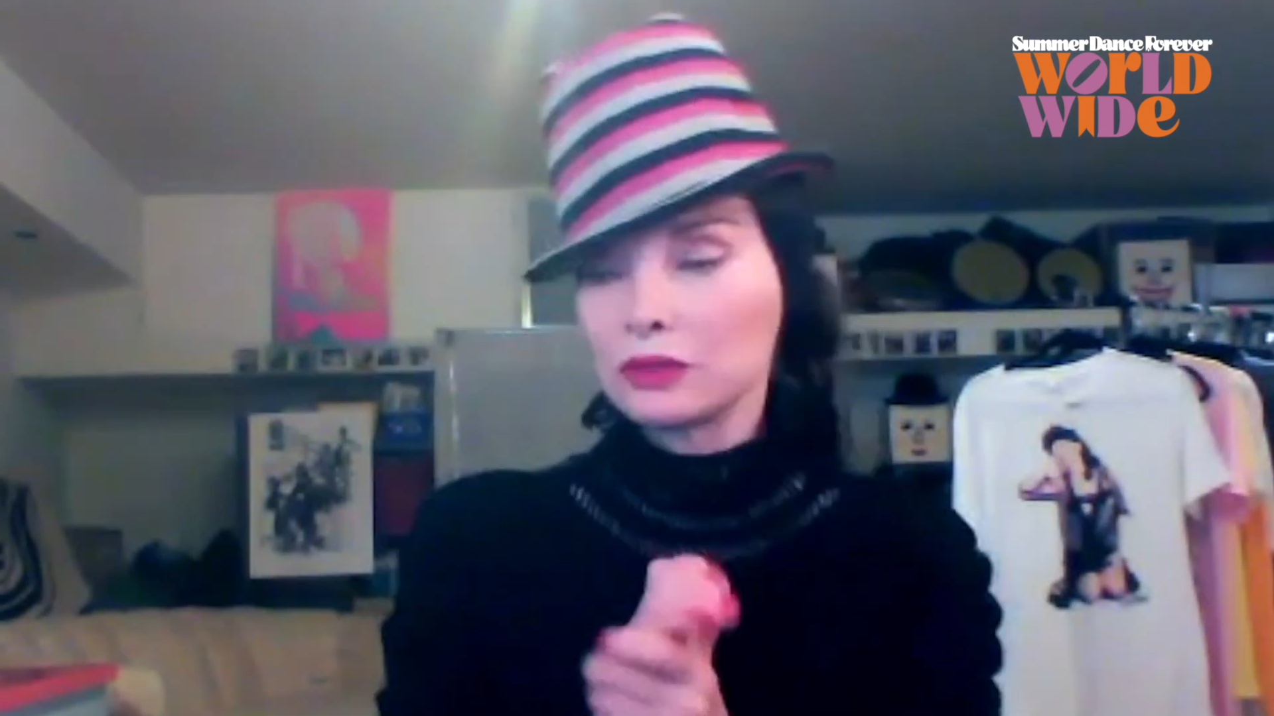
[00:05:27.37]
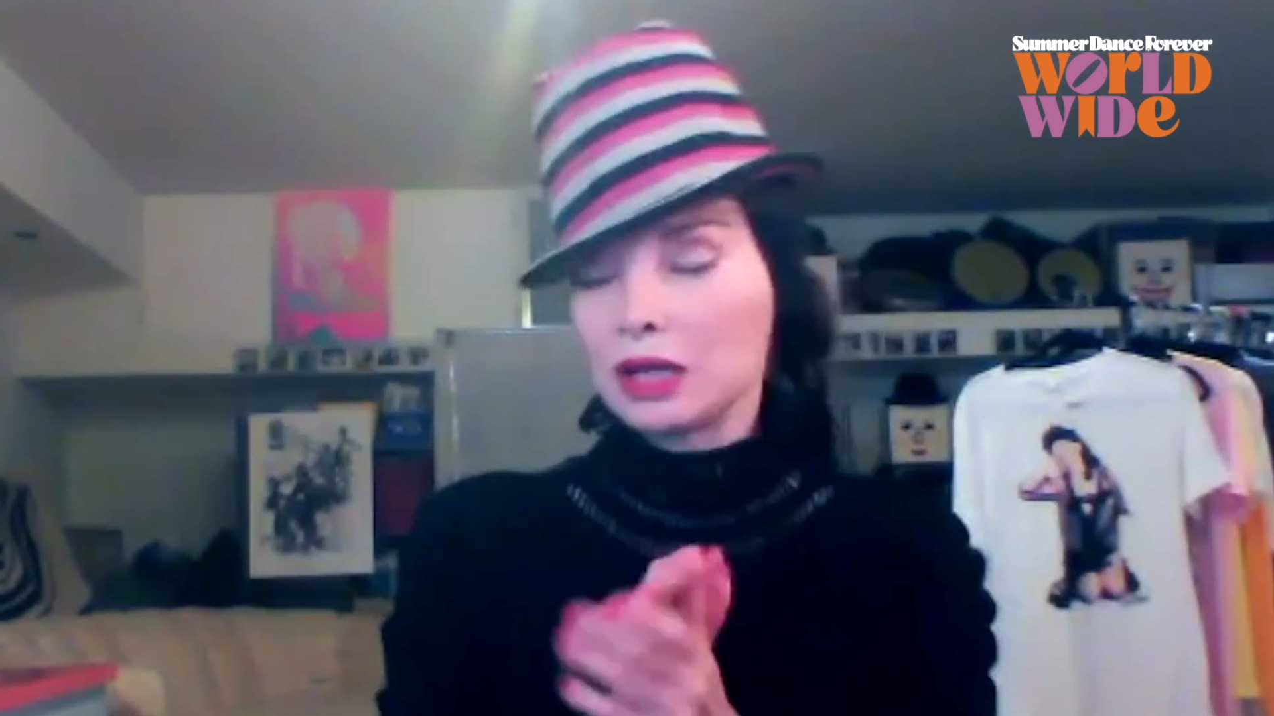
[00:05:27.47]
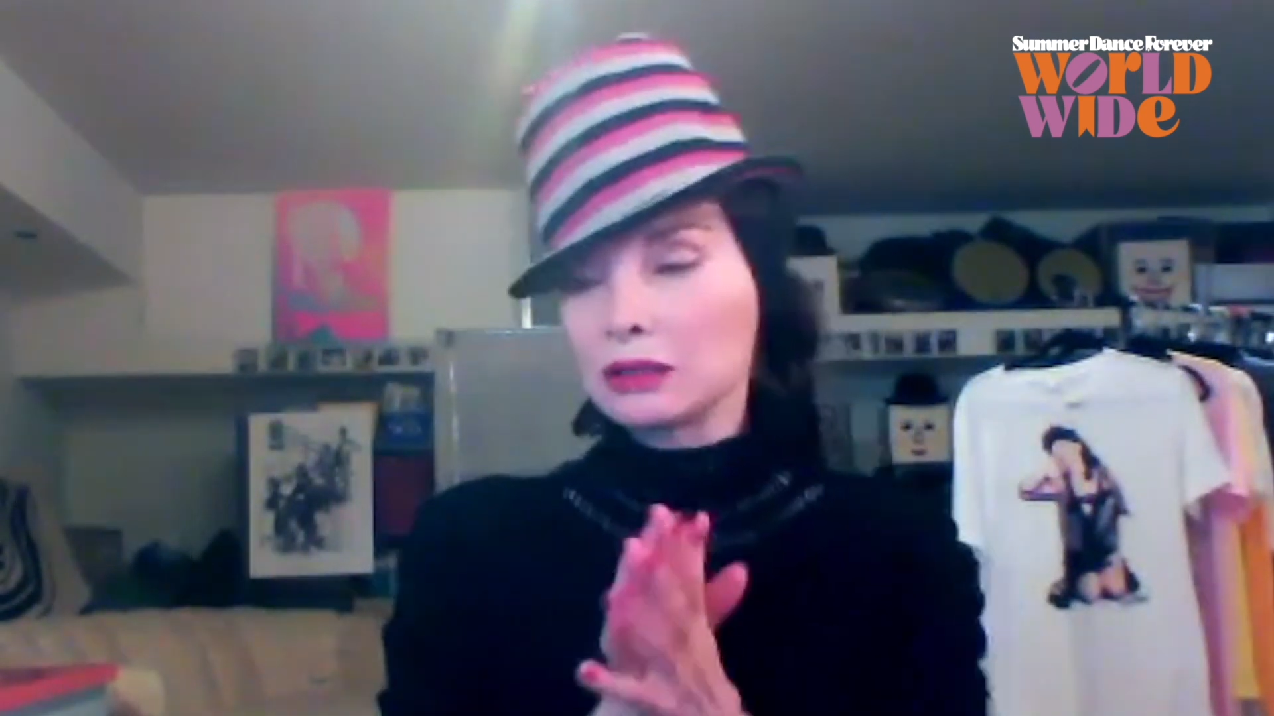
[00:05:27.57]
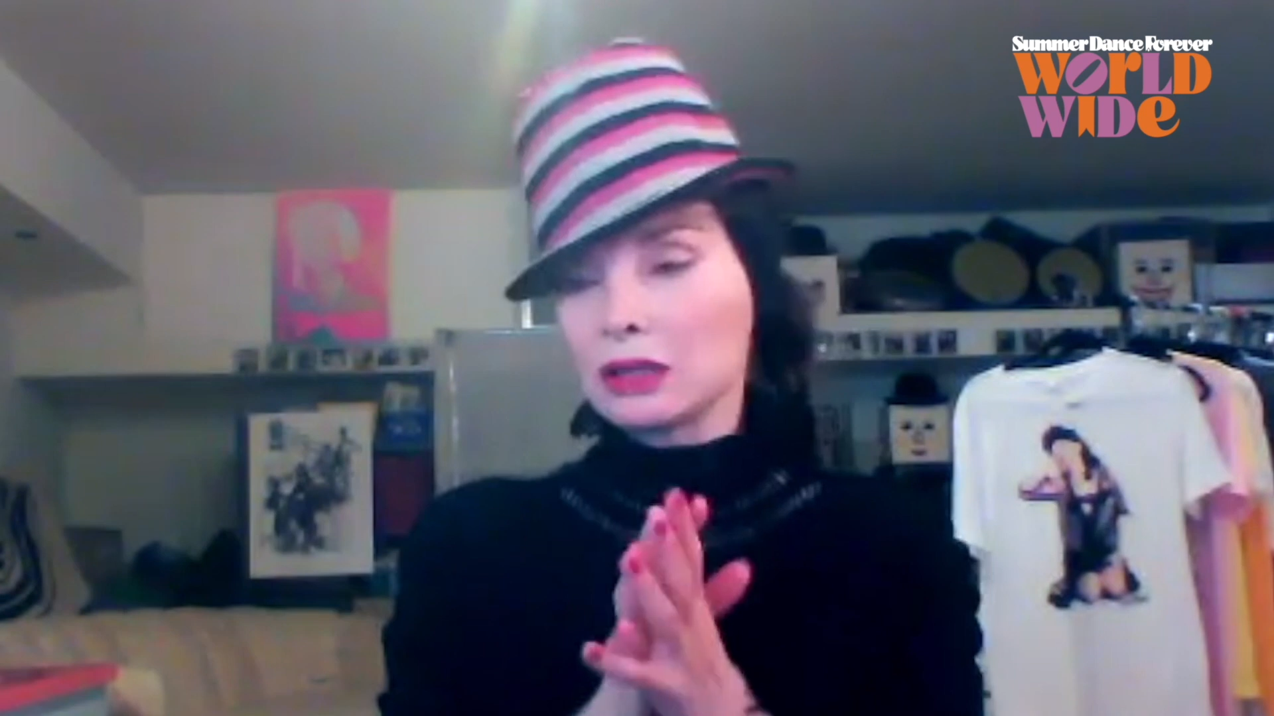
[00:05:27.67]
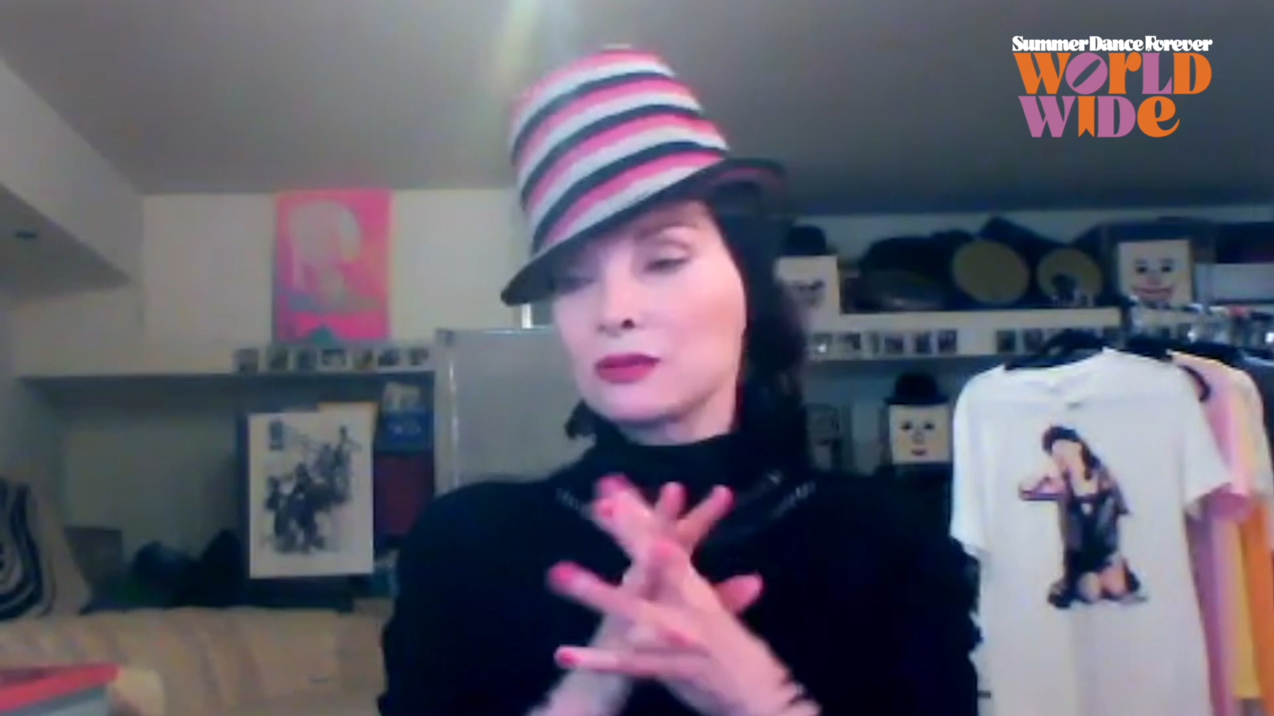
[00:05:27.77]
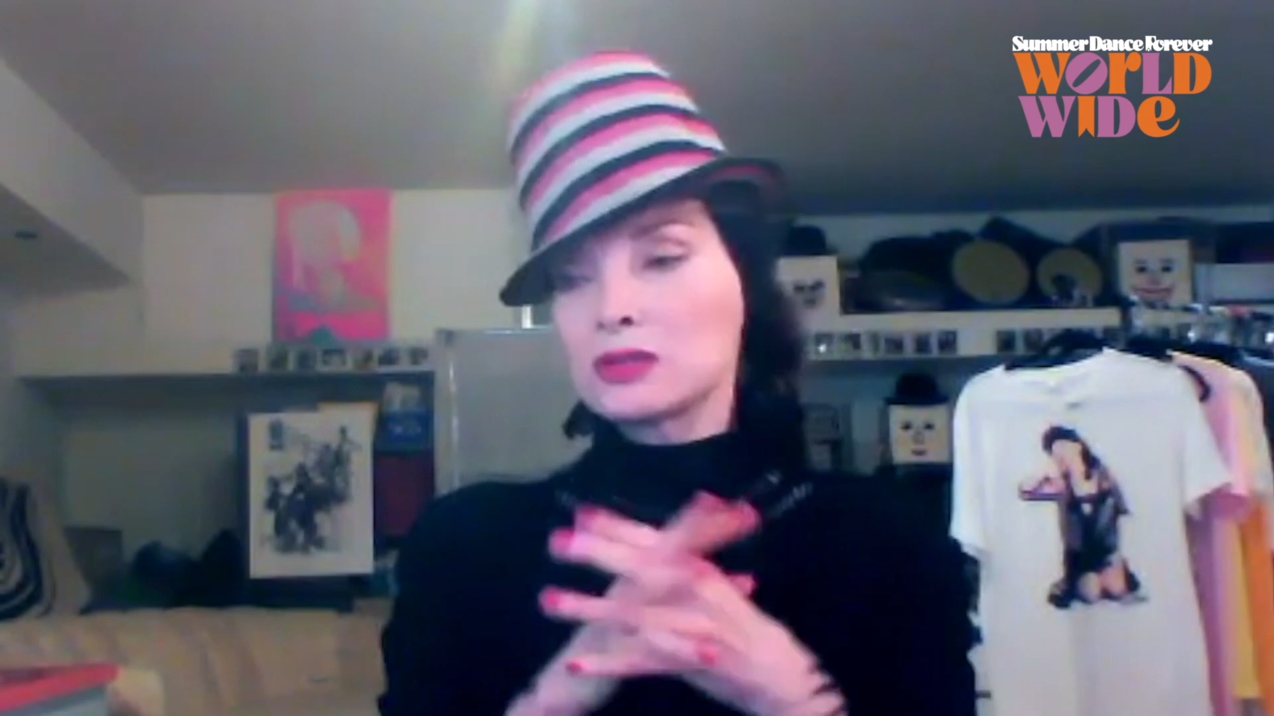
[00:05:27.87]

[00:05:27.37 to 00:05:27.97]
I love